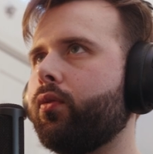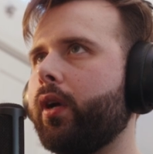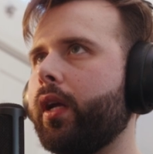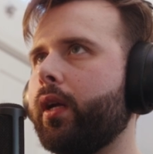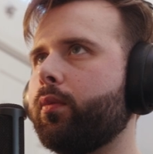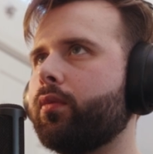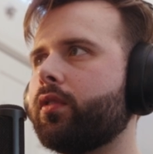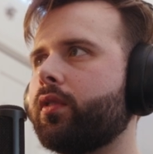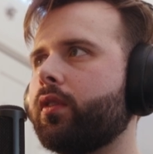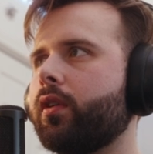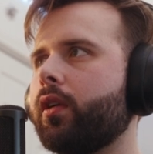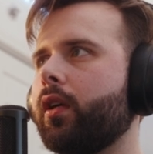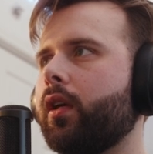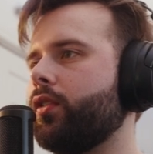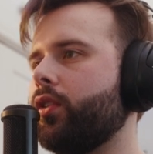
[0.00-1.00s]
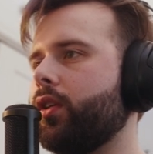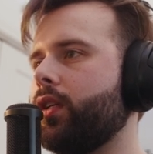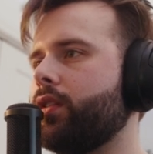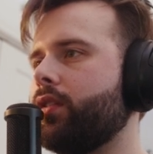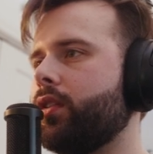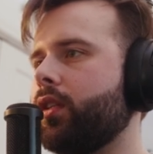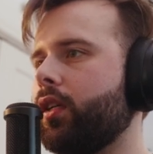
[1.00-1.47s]
frames. As you
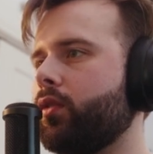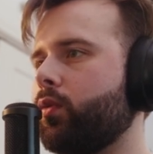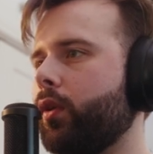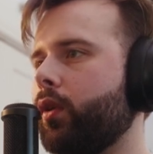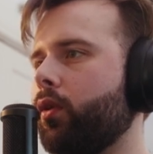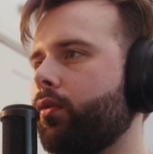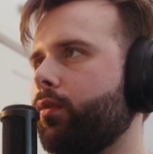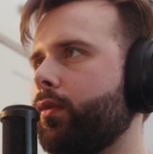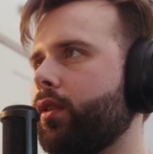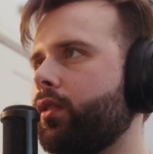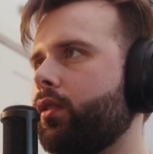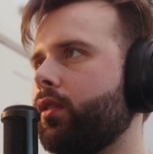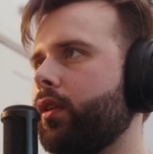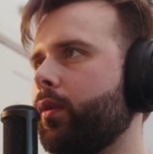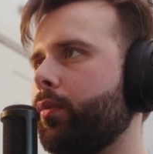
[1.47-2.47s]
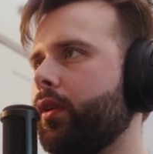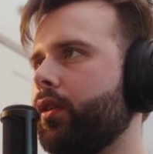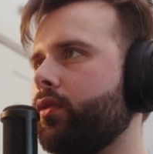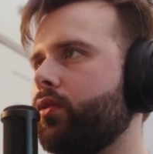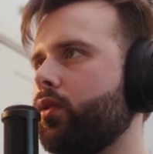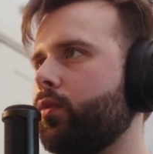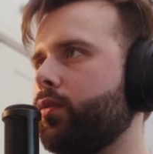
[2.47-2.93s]
can see, as we go from this clip,
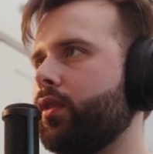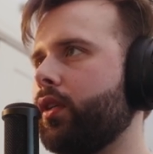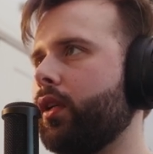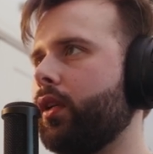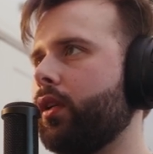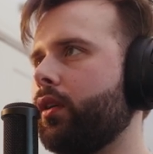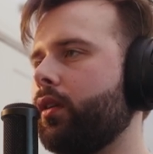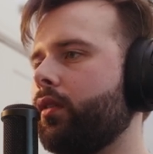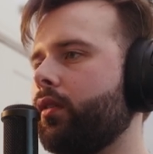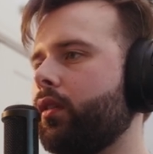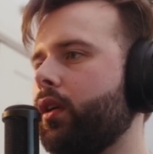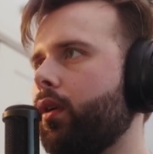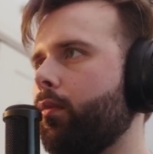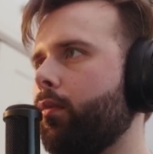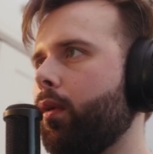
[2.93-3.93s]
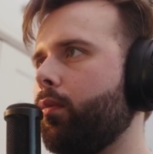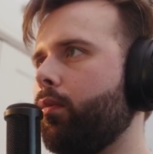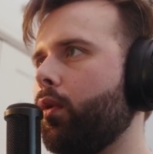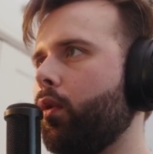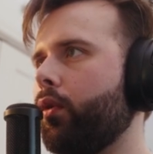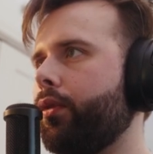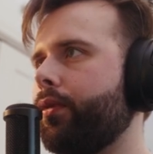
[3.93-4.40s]
it zooms in from
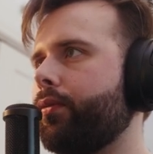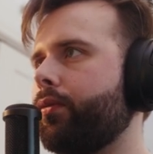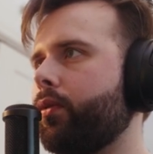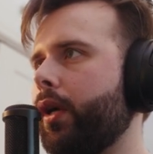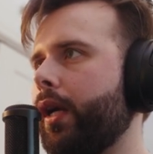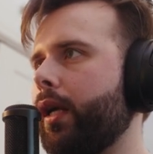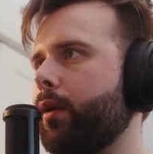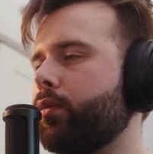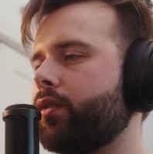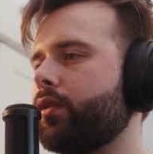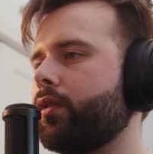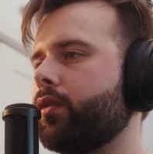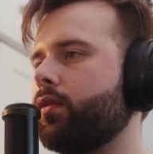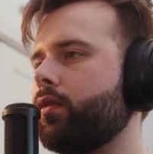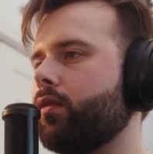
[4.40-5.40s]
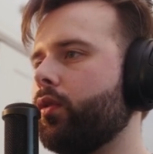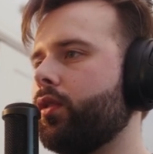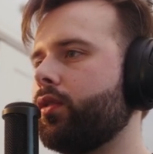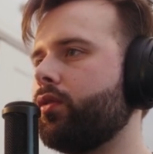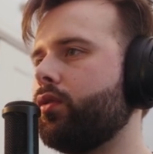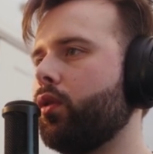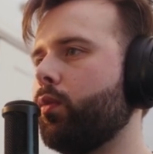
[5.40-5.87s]
both frames. So
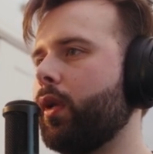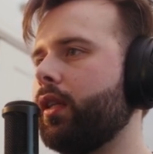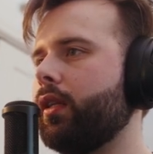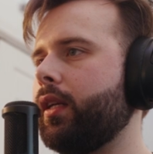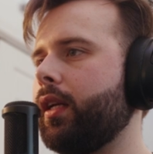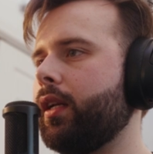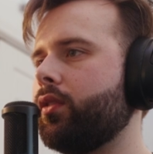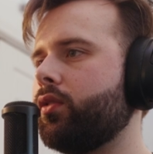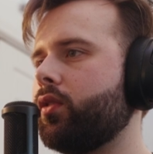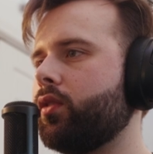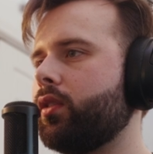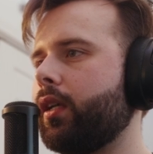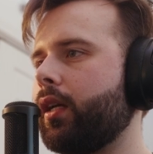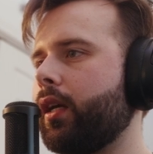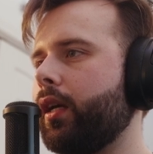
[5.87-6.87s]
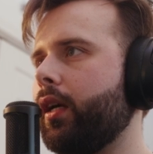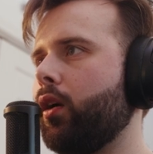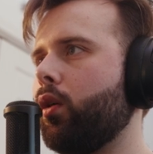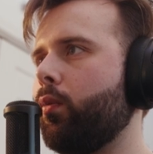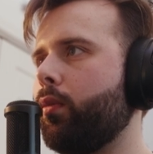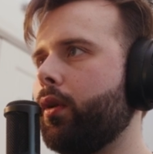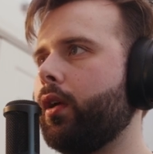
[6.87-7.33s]
this zoom in at the end is just to kind of
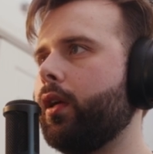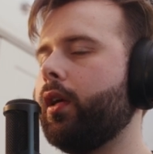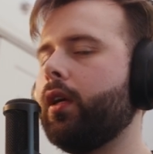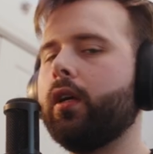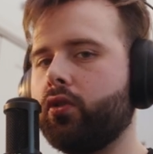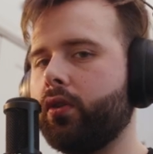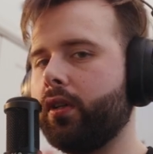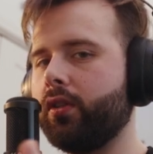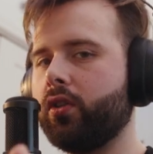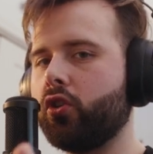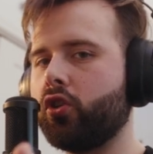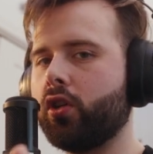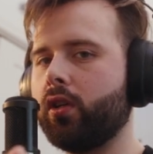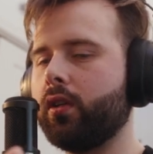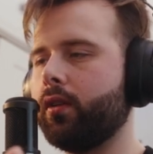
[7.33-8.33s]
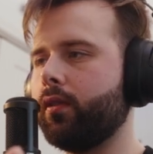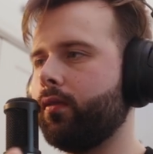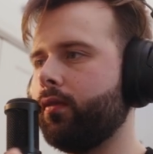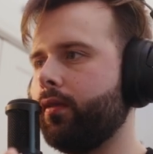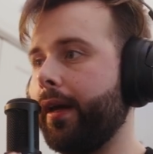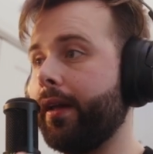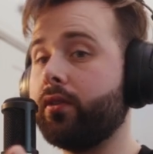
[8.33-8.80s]
help transition
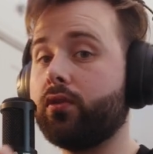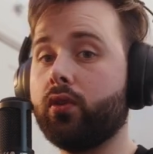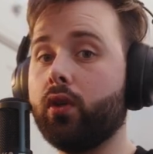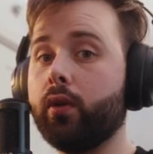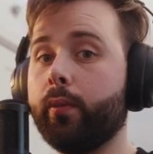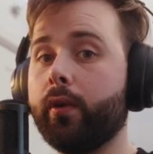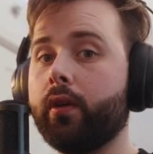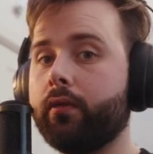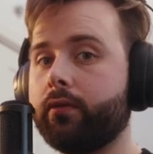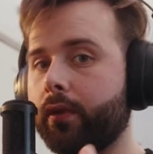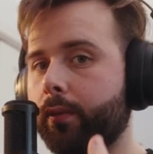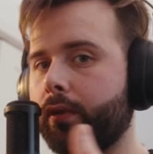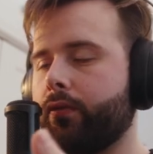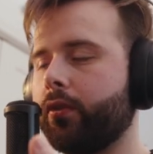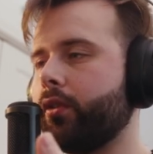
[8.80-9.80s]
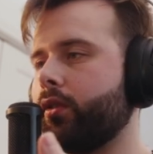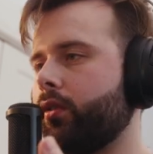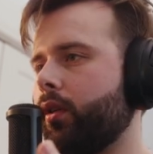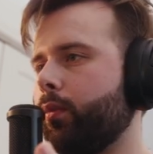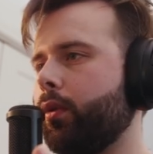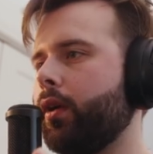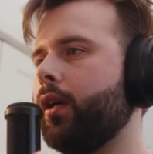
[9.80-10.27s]
that zoom from the
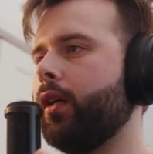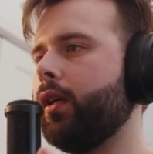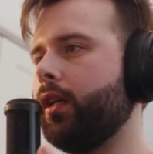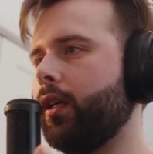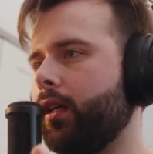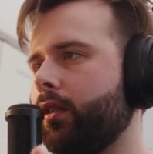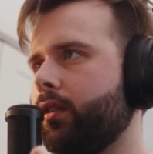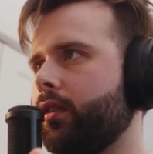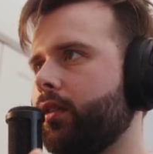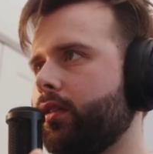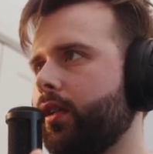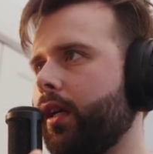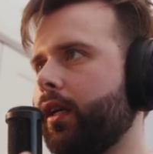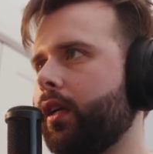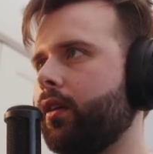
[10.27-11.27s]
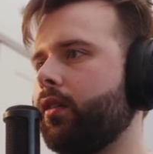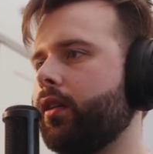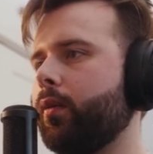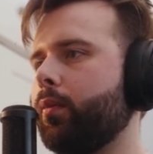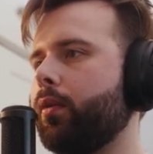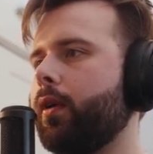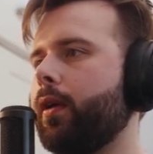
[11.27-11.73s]
first clip into the second
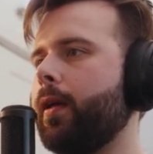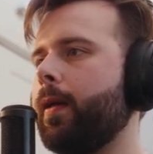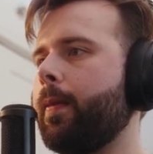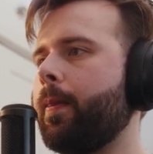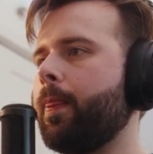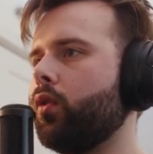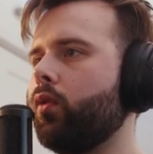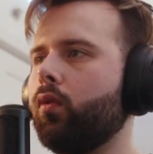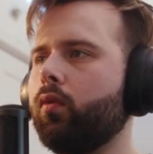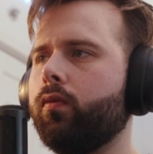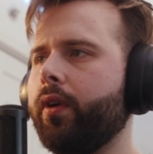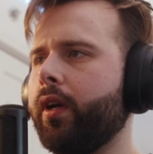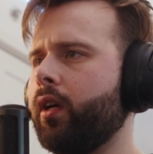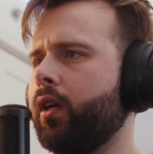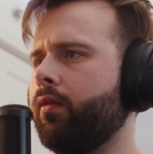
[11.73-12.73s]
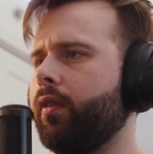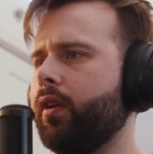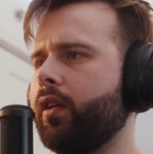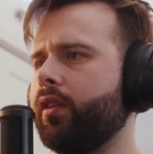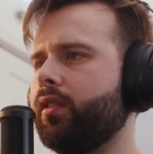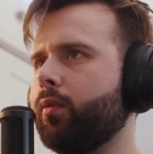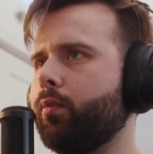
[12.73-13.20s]
clip. So very,
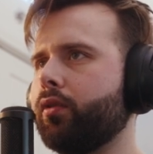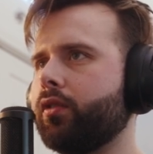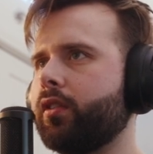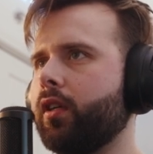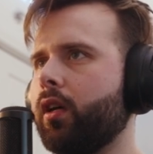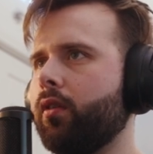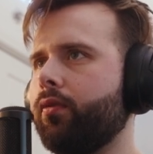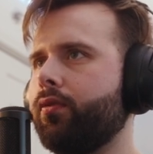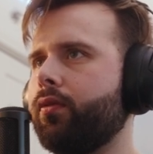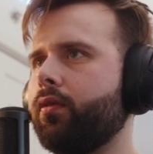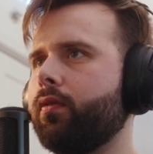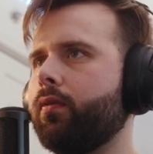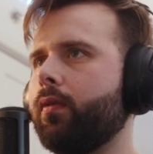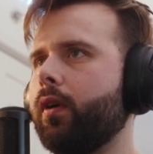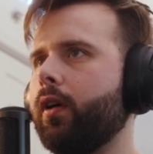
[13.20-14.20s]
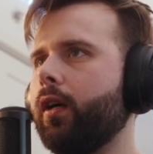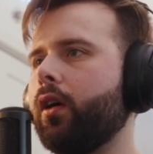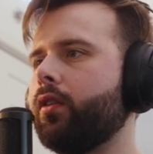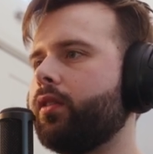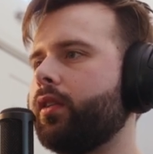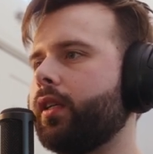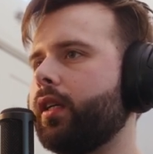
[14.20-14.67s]
very simple stuff. The
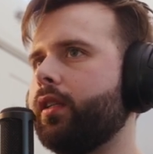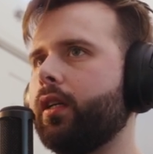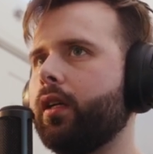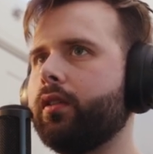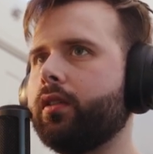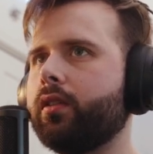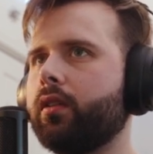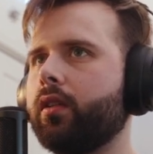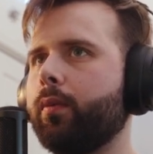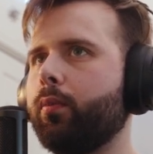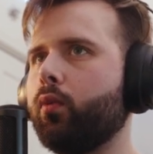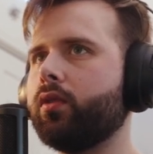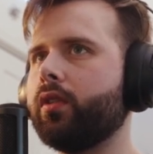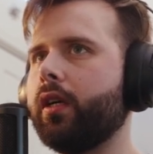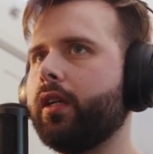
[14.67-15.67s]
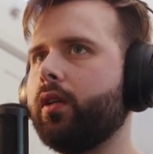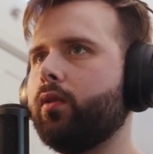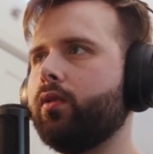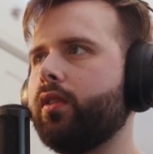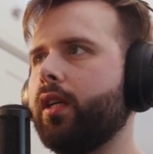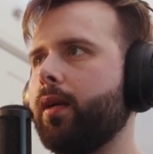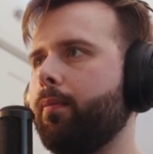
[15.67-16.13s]
other thing I did on this clip was I
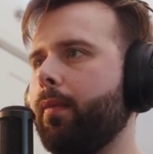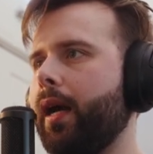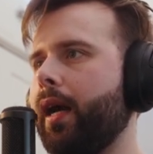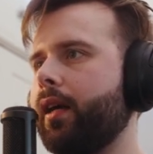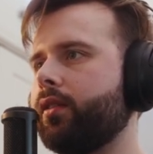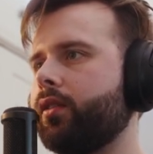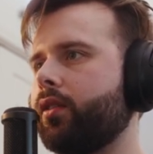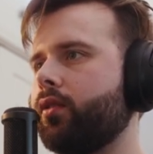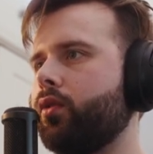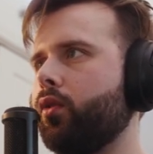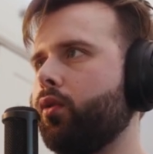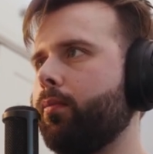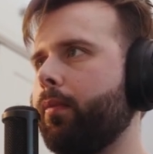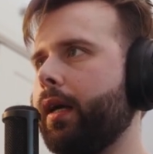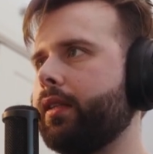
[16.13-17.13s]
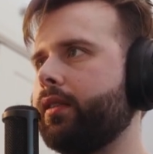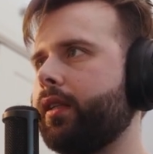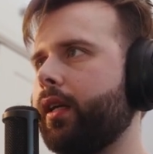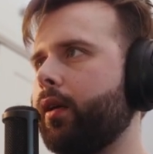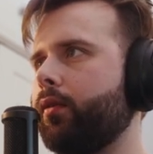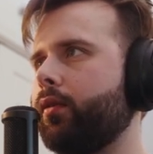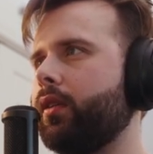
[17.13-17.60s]
used a mask to
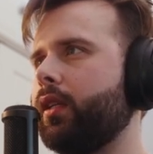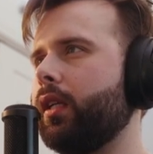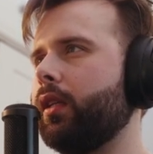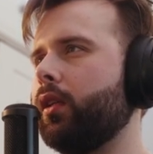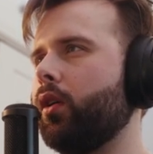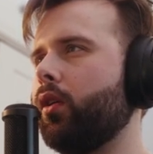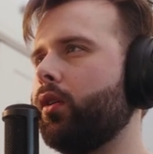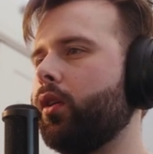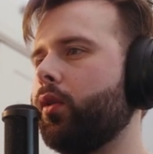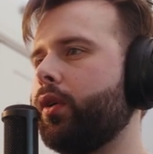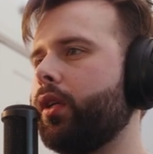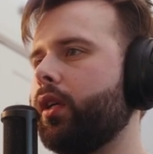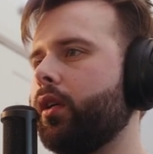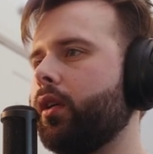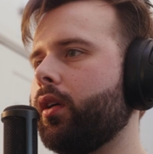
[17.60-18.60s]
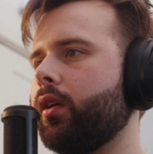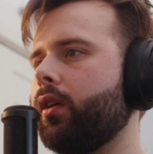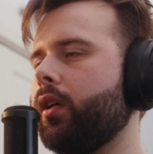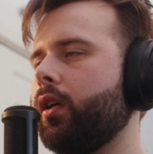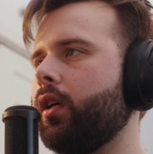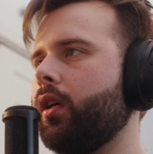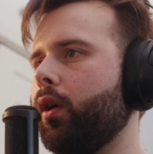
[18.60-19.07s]
mask out the logo
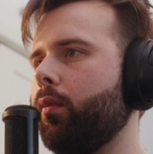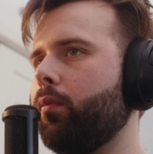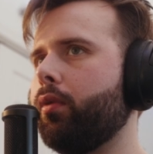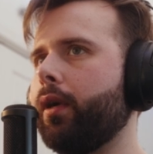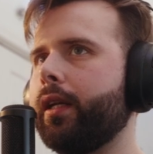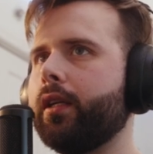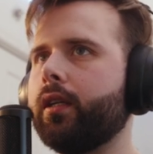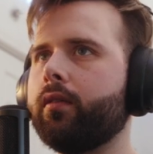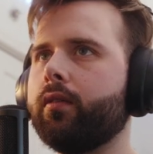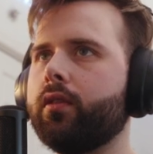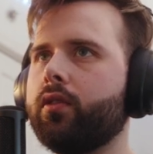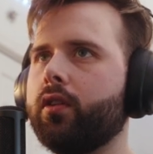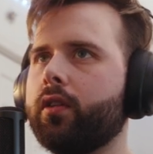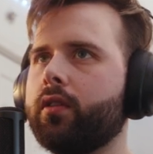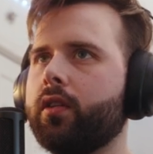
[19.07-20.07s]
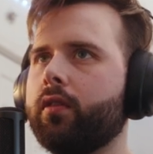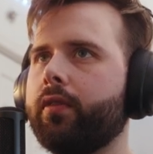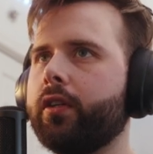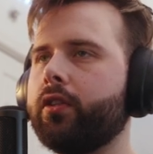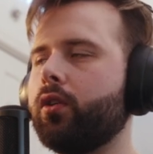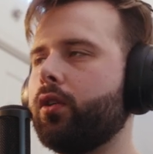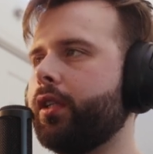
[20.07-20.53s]
here to help brighten it. As you can see, if
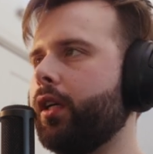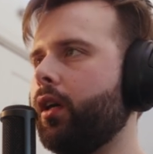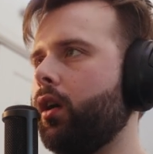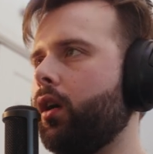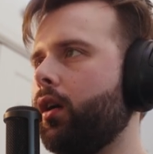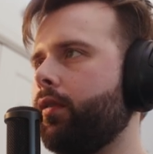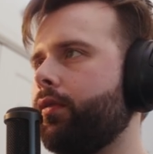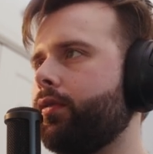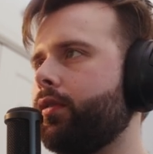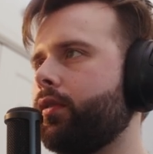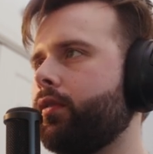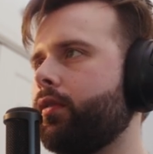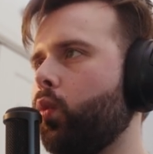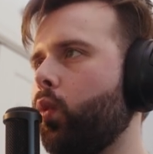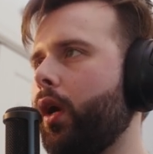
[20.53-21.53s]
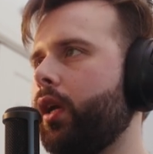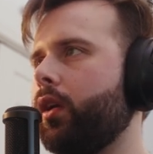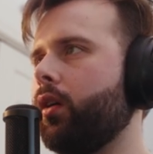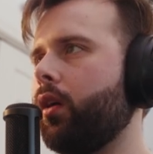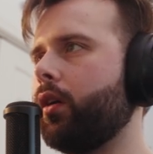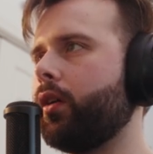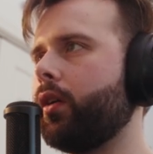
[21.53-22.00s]
I turn it off, it's way
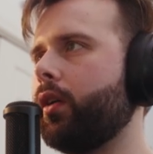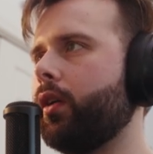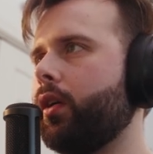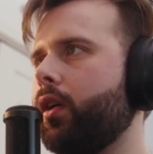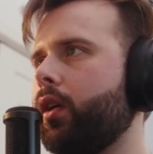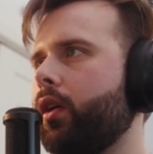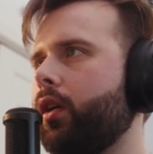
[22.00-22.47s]
darker.